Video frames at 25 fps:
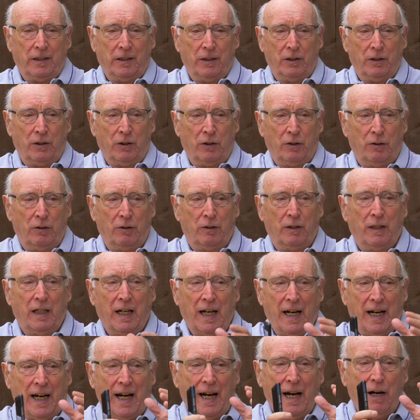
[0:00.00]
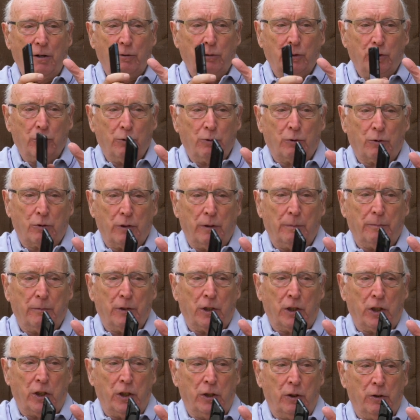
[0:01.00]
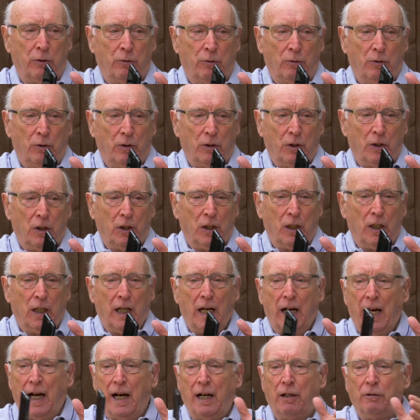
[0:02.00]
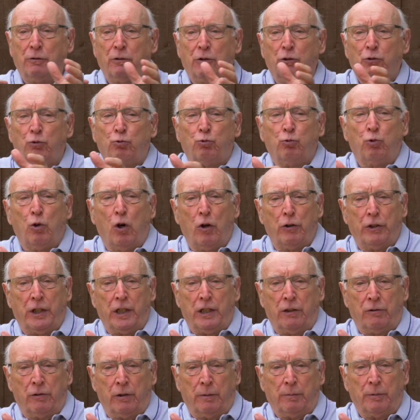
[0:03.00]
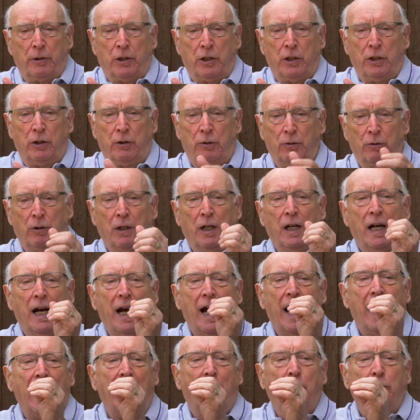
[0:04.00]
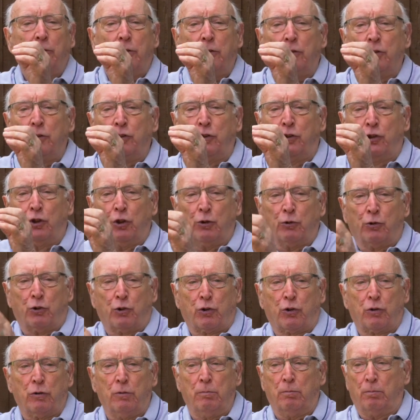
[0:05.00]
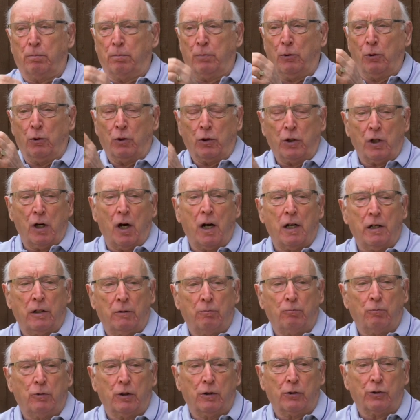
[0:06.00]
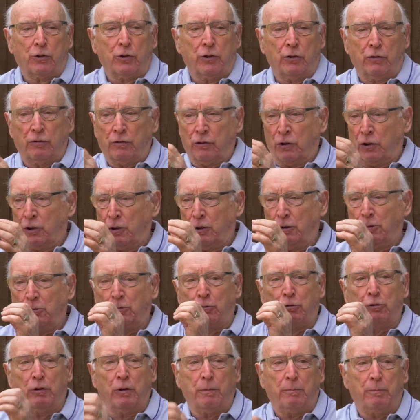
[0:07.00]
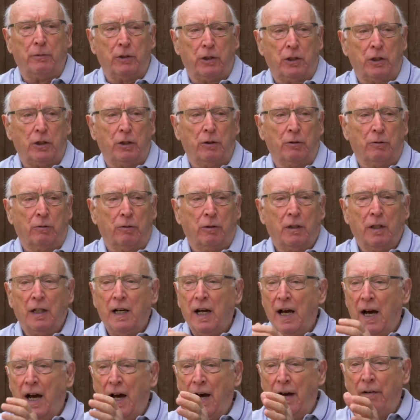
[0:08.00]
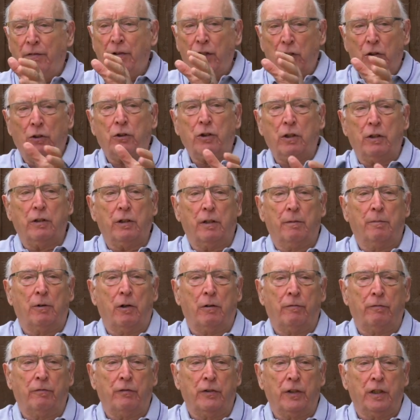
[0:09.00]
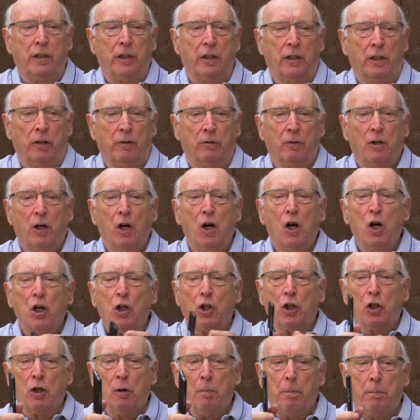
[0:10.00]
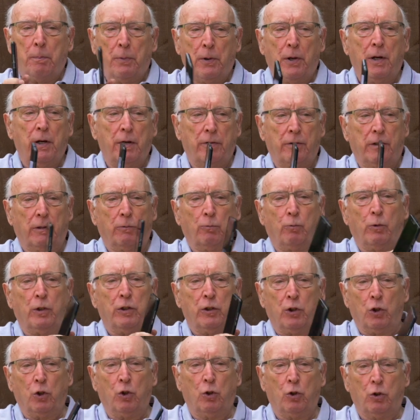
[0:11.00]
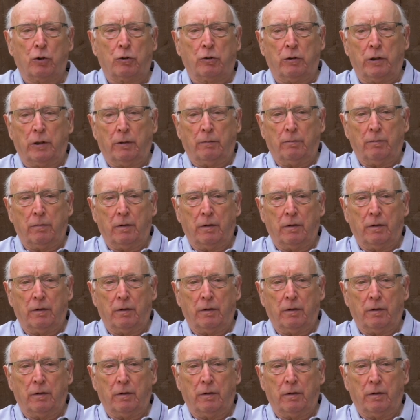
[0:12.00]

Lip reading: You know, how you grip the cue. How does Ronnie grip the cue? How does Judd Trump or Kyron Wilson grip the cue? Have a look at them on video. Compare it with your grip,